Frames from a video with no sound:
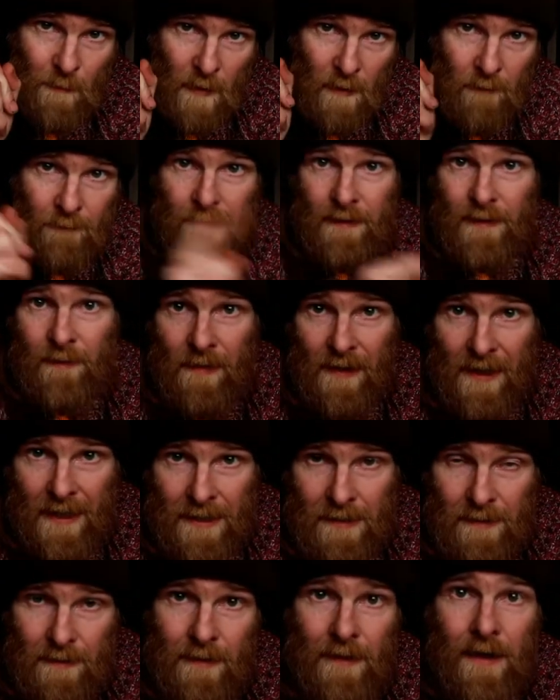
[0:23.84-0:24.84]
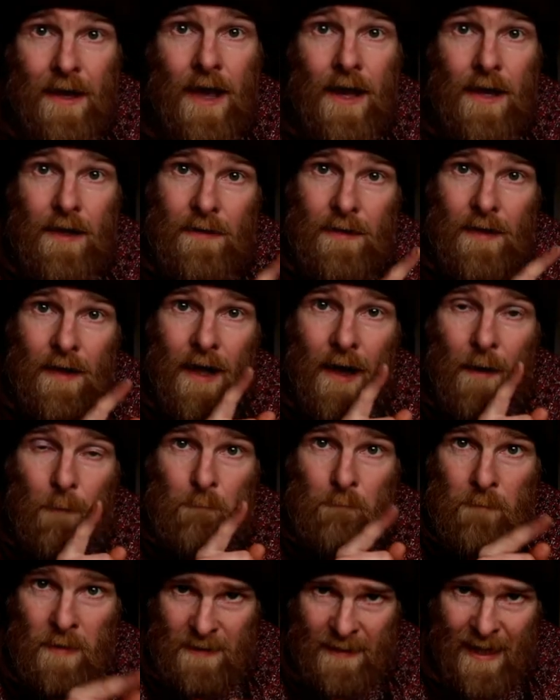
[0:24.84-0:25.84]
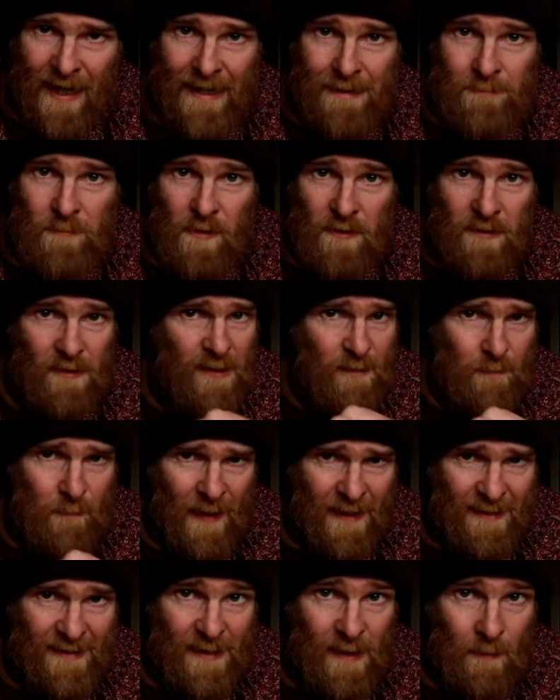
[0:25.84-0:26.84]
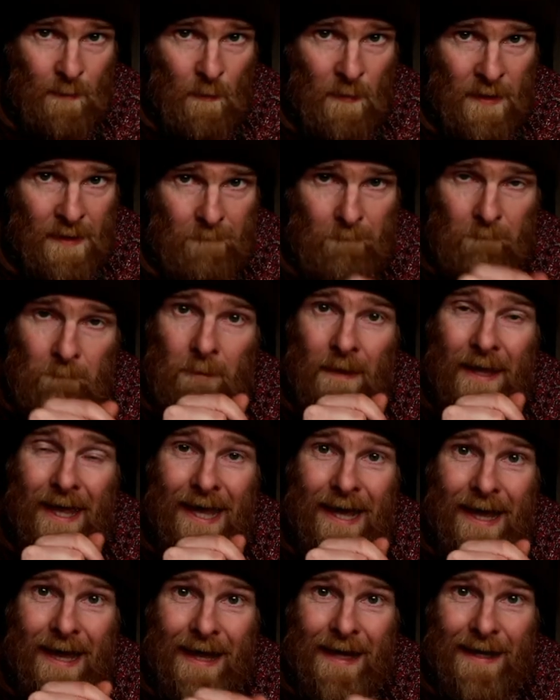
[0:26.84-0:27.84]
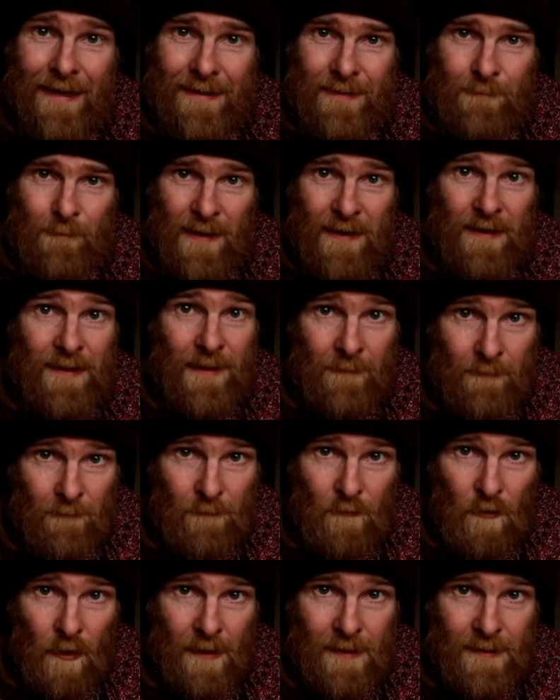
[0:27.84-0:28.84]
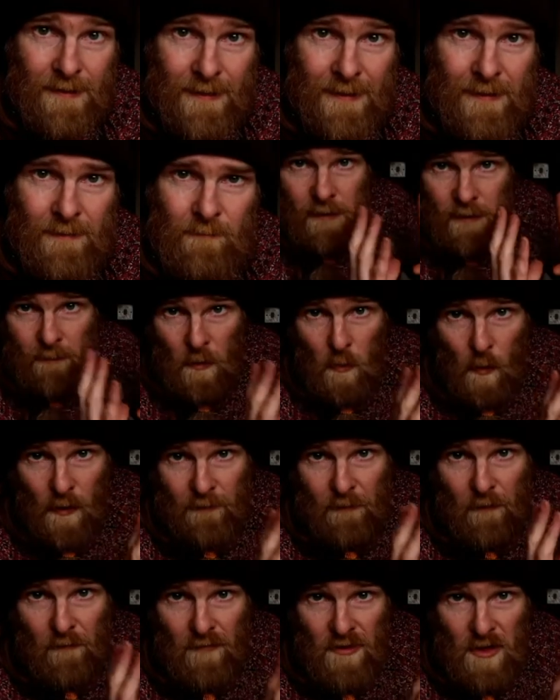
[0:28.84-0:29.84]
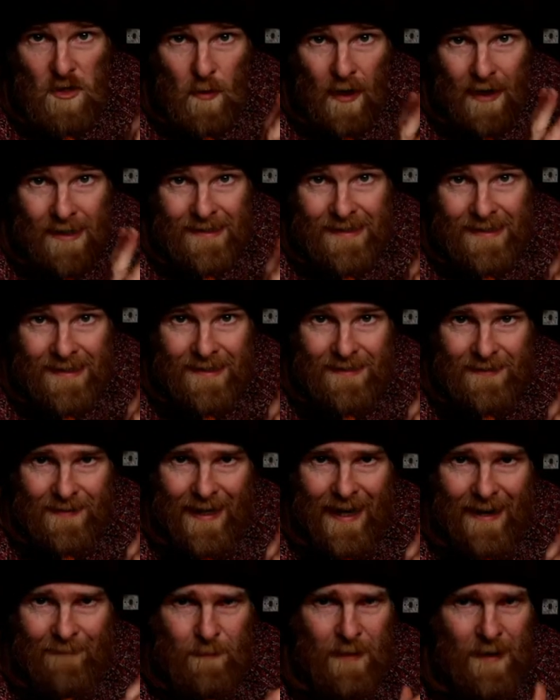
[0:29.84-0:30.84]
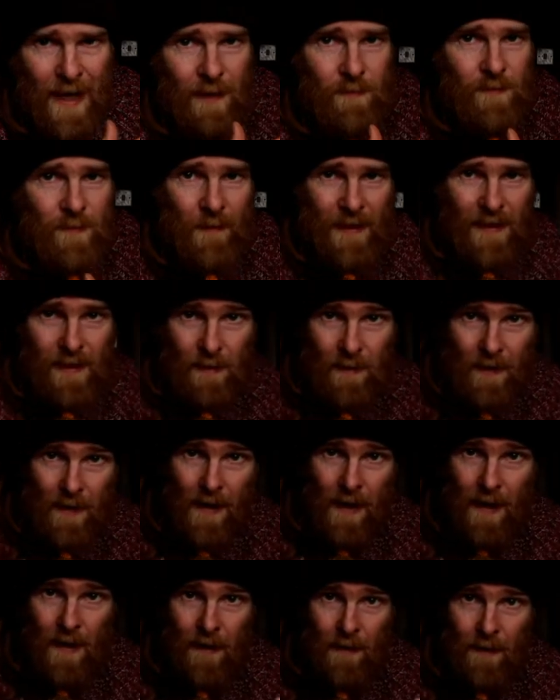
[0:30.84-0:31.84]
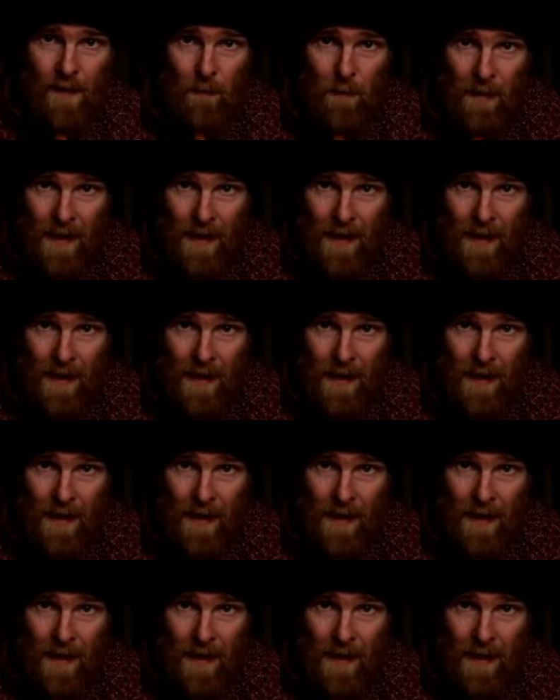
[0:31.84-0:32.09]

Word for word: above in the link, but I'm going to spice it up a bit, make a different variety. It's going to be one of the few ideas I have about how to make the